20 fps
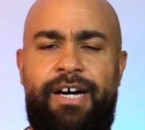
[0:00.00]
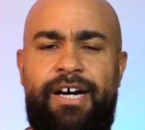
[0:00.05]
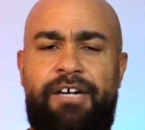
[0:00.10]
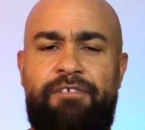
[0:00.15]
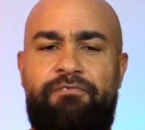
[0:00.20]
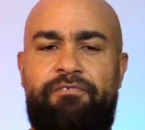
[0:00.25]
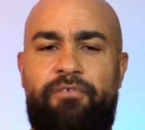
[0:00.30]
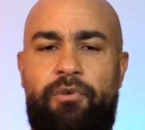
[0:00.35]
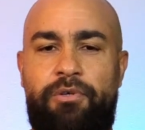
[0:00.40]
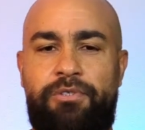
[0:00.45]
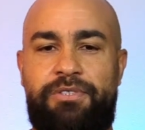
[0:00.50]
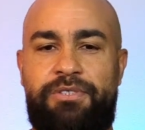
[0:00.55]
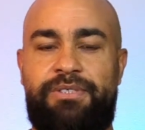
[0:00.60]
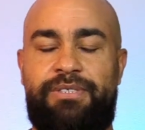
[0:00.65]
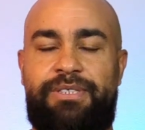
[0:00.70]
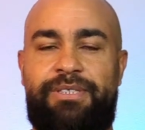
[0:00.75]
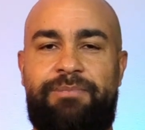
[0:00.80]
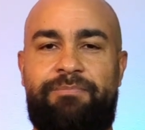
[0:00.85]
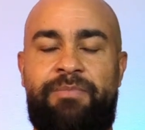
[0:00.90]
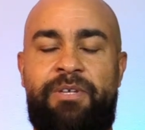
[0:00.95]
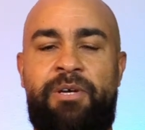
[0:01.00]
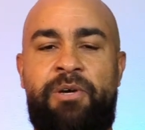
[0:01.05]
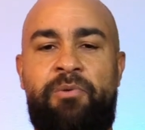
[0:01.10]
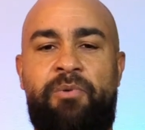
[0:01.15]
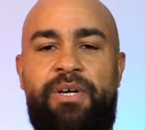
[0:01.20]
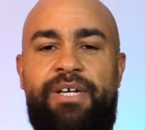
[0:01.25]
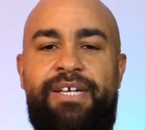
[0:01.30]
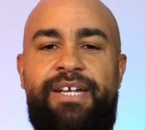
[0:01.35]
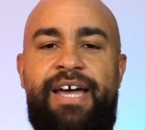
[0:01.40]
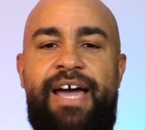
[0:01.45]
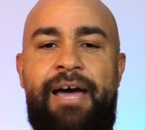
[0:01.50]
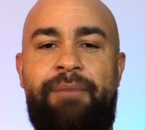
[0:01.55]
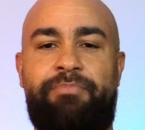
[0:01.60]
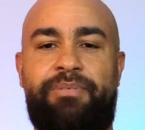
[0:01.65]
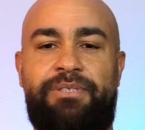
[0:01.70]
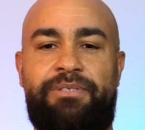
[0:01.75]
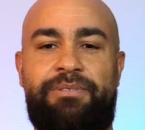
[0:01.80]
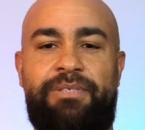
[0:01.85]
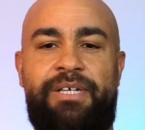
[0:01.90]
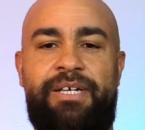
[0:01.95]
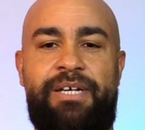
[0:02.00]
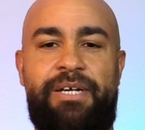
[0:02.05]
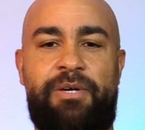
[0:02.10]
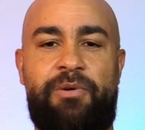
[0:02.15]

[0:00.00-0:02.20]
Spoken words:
Unfortunately, what can happen